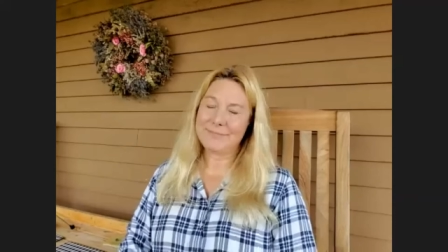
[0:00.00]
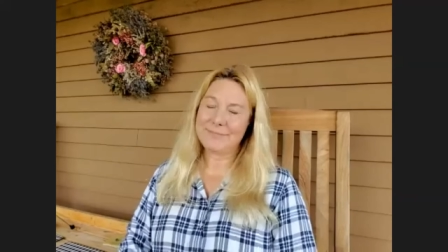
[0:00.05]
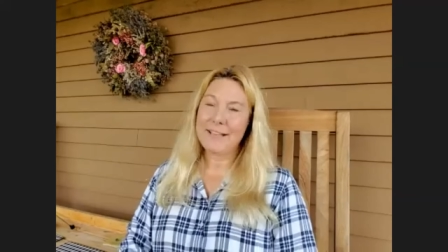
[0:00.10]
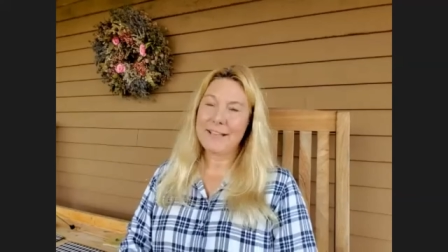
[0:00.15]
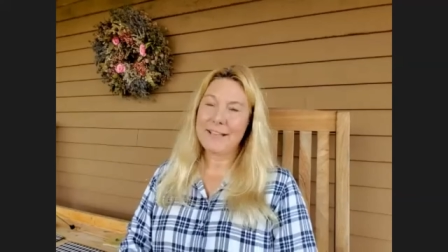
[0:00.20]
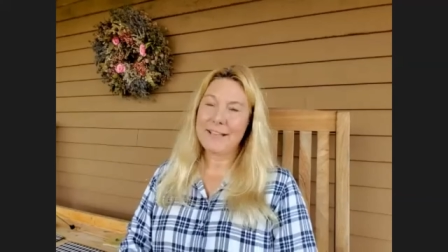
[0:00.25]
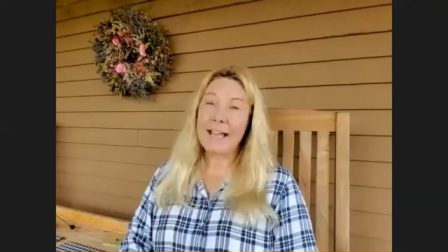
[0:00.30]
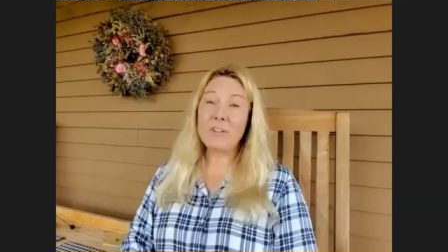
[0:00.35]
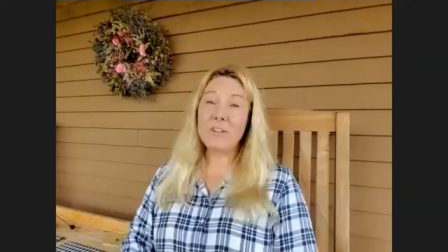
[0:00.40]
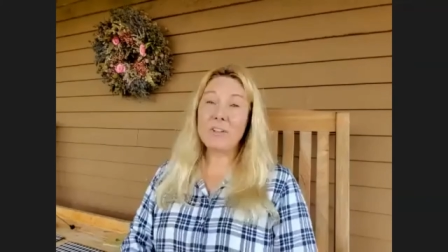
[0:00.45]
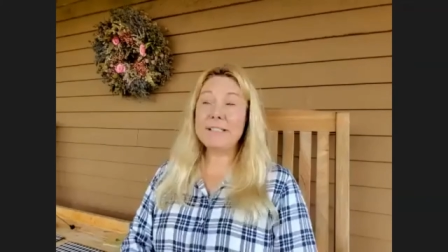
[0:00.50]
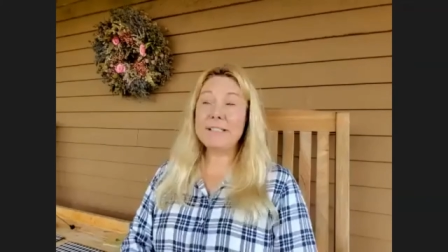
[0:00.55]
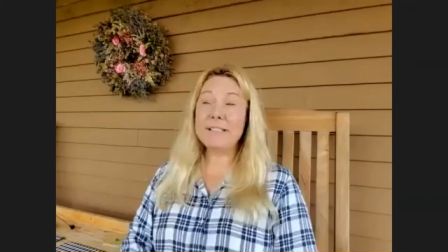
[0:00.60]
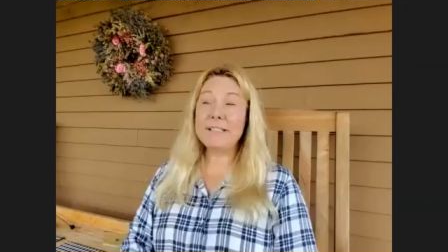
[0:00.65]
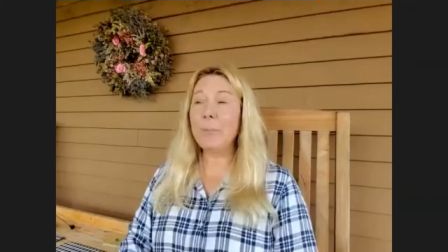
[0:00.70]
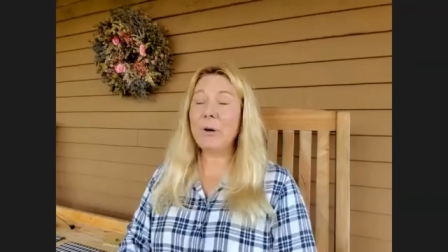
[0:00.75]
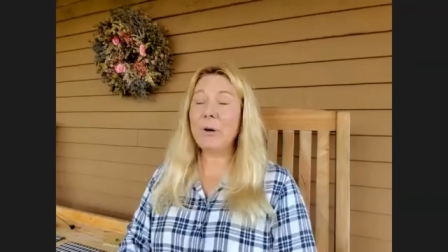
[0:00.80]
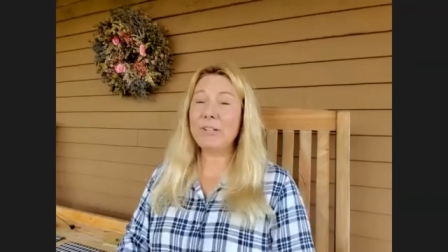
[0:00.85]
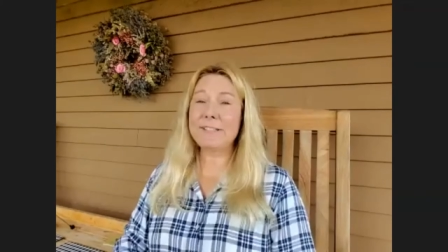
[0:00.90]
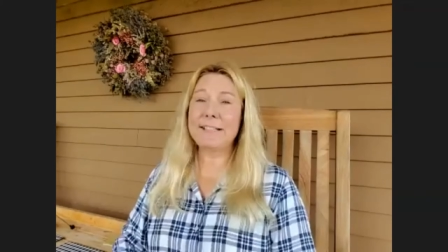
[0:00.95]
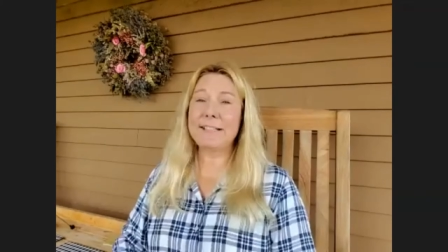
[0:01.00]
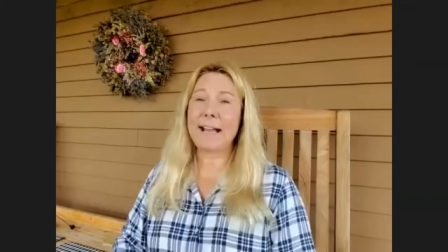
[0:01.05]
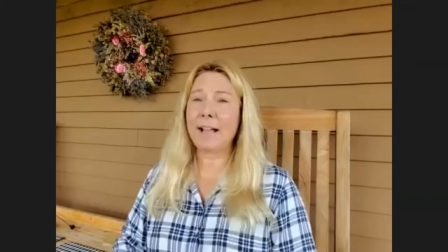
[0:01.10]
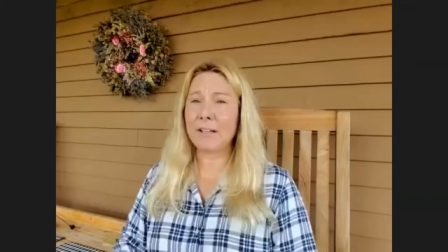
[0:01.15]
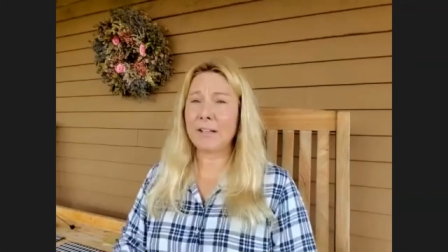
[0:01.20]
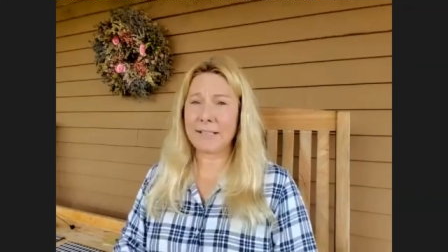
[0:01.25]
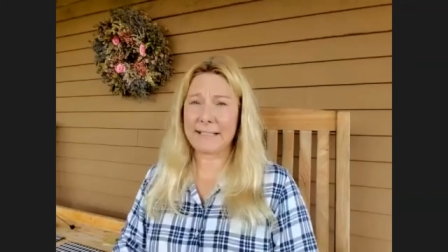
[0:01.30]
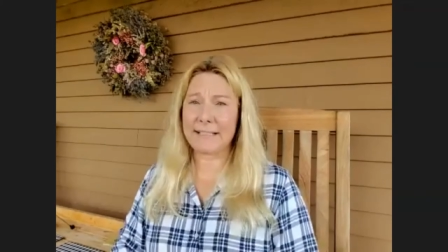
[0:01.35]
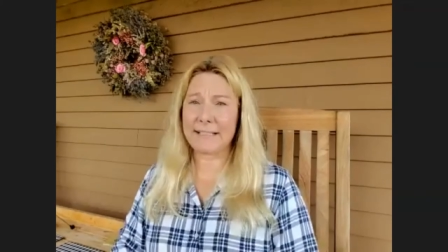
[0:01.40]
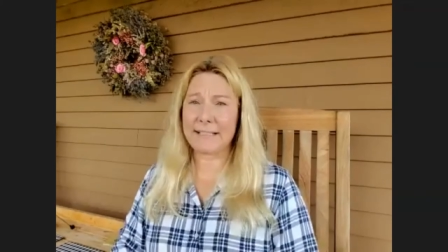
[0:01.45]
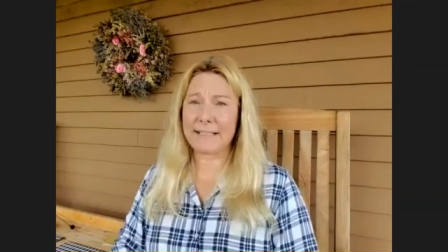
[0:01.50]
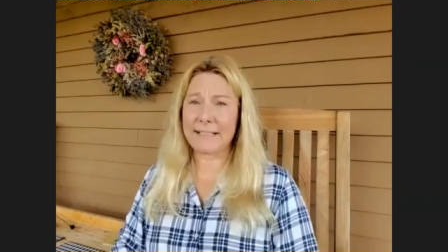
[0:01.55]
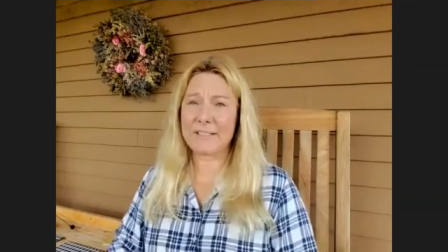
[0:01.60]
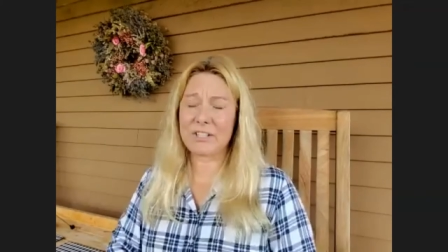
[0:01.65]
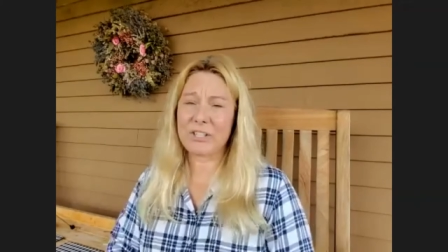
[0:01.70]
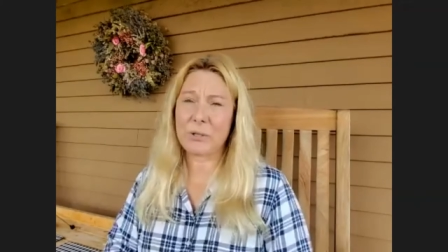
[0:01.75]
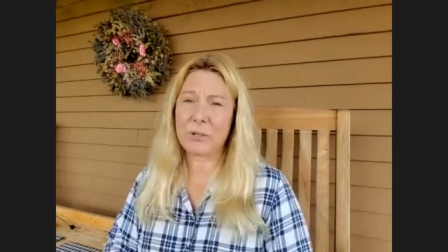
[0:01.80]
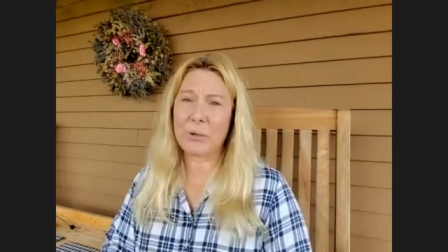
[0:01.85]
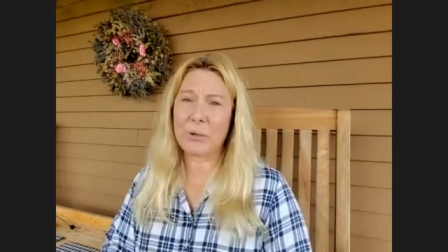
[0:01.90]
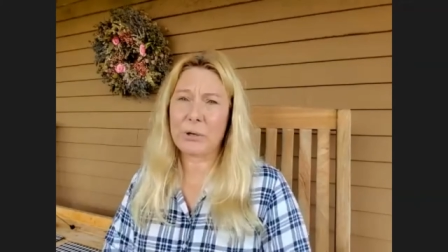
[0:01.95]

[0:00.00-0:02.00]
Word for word: And there's different personalities too.